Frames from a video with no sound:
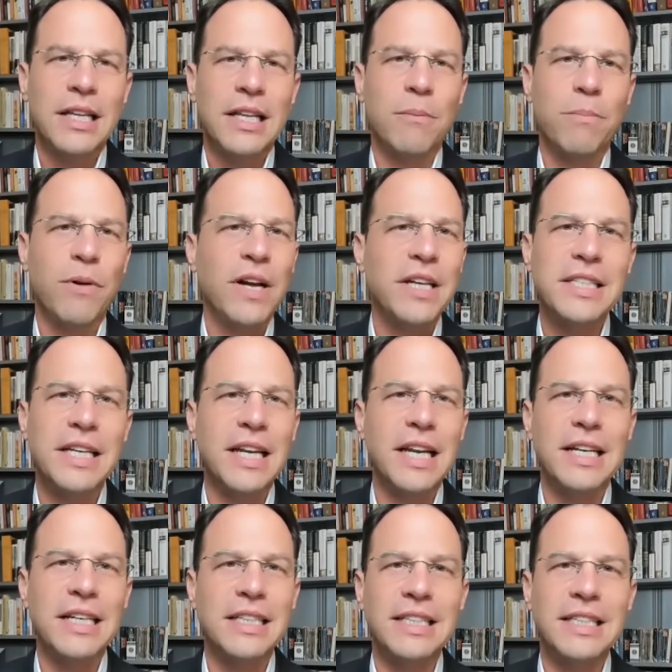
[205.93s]
The
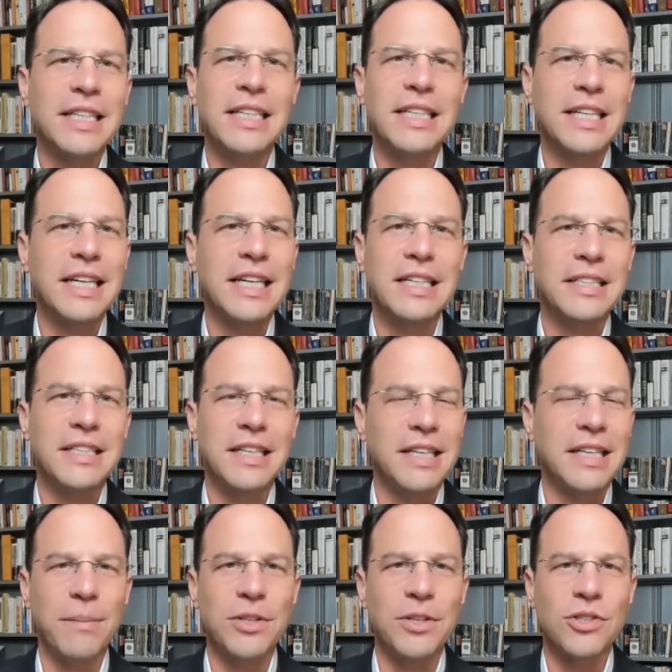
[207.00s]
president didn't need to
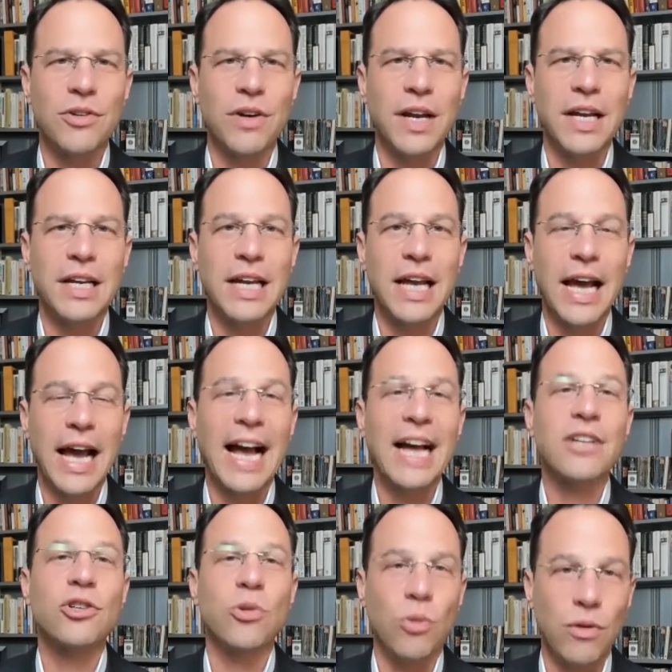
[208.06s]
demonstrate
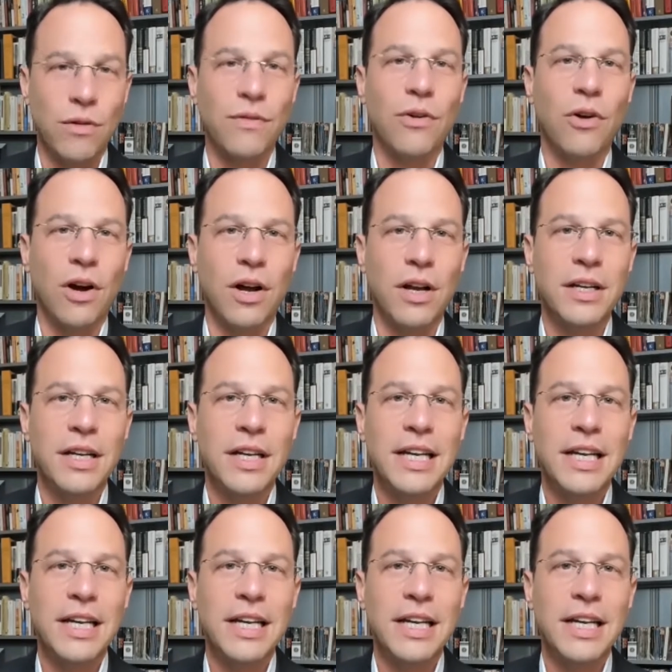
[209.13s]
actual fraud.